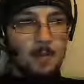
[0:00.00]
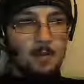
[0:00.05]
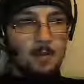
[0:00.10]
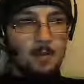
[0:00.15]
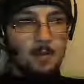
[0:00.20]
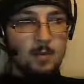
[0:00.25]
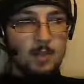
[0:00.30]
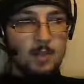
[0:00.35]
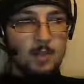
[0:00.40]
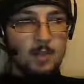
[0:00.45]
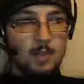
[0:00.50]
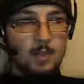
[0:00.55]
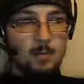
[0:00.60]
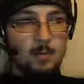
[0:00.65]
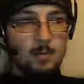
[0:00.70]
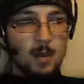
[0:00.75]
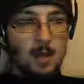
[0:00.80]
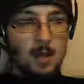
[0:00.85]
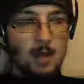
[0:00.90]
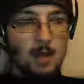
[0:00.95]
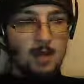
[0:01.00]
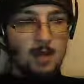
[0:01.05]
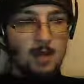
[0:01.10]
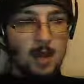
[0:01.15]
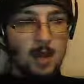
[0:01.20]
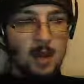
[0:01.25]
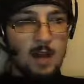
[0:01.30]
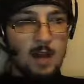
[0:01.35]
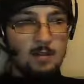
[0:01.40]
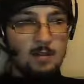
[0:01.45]
So it wasn't
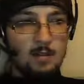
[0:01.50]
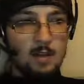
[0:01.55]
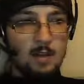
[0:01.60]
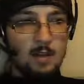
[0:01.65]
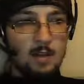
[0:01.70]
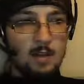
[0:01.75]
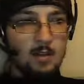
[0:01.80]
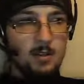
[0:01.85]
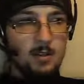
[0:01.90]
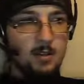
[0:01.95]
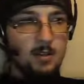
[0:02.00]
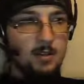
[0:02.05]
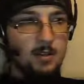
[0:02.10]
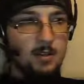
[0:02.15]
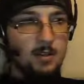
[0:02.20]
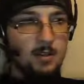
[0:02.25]
about having